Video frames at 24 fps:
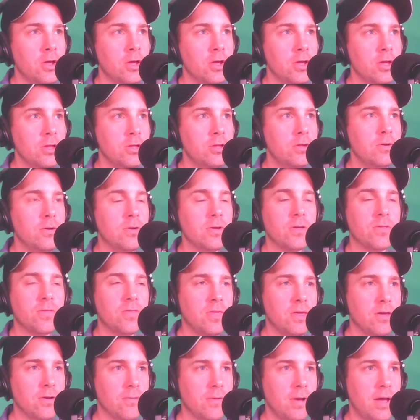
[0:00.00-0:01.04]
you
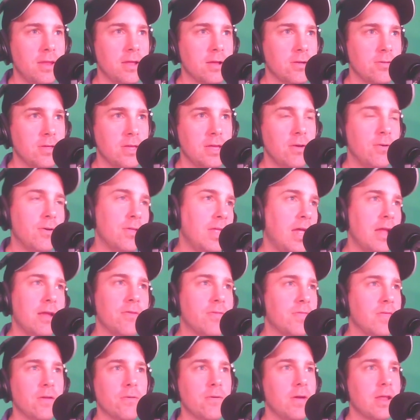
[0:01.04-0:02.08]
theoretically, well, not
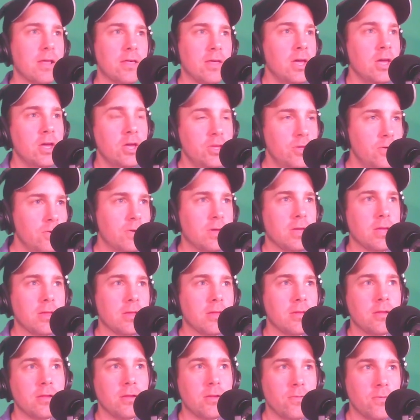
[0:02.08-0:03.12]
theoretically, you
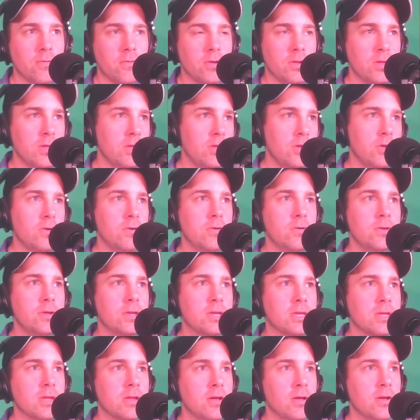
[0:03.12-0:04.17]
can
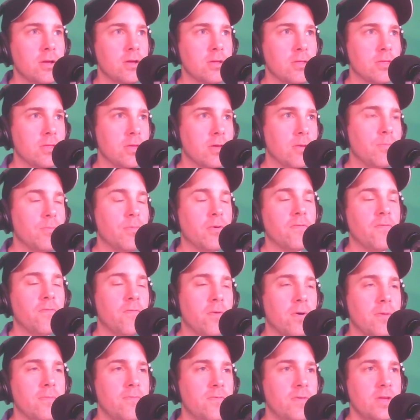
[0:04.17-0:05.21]
use the
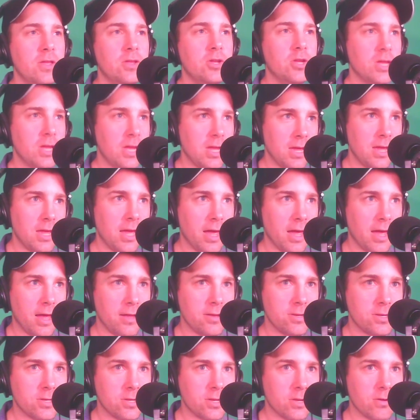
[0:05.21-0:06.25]
Perform VG
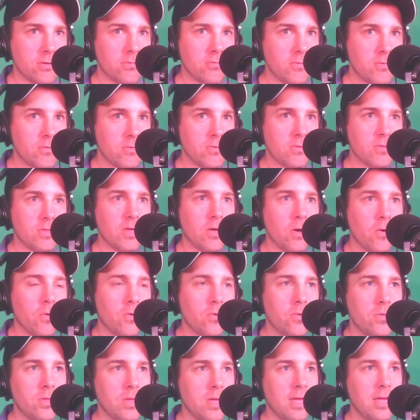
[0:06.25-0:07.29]
as the
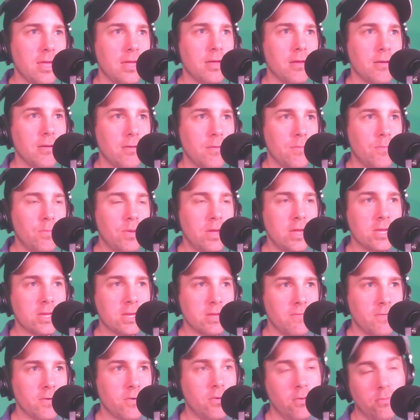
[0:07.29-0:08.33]
only piece
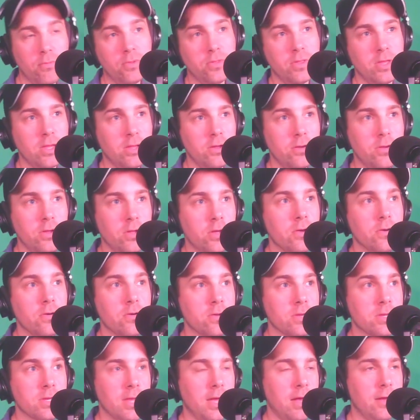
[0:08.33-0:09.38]
of equipment that you
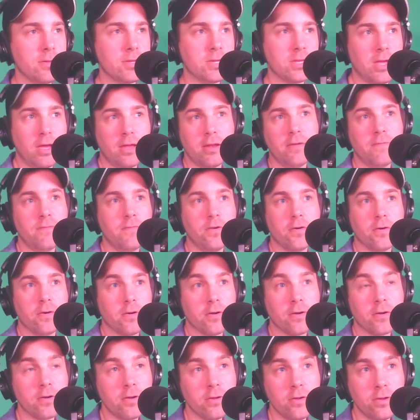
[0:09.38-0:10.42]
use outside of
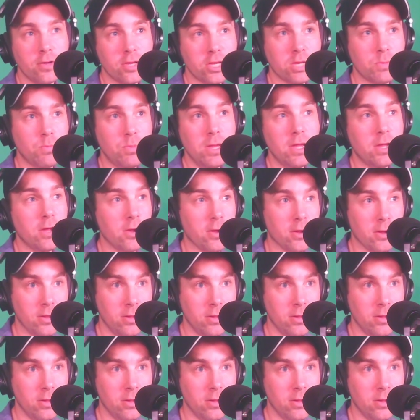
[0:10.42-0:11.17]
your speaker,